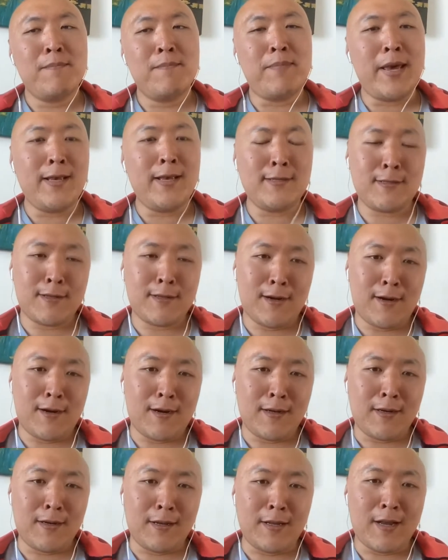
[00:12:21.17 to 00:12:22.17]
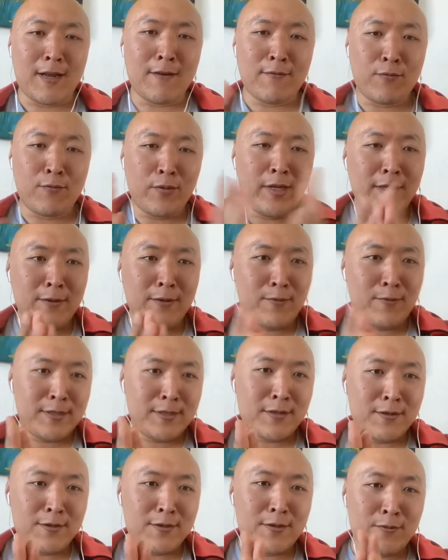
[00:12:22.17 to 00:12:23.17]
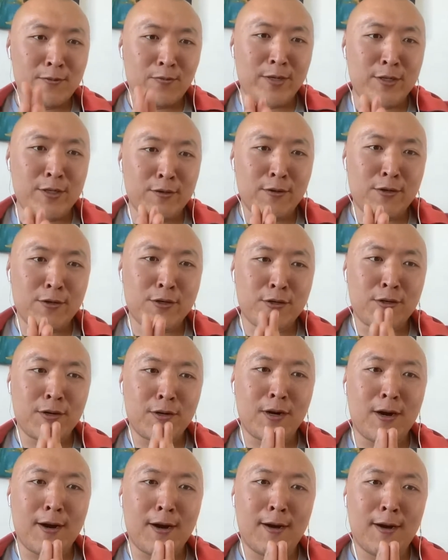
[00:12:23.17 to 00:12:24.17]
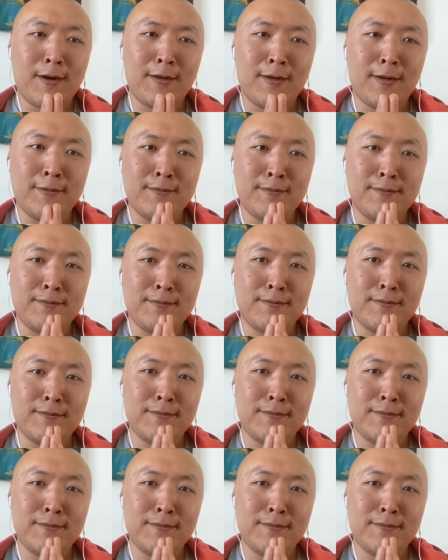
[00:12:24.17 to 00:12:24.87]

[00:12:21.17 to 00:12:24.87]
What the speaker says: based on a lot of really recent research on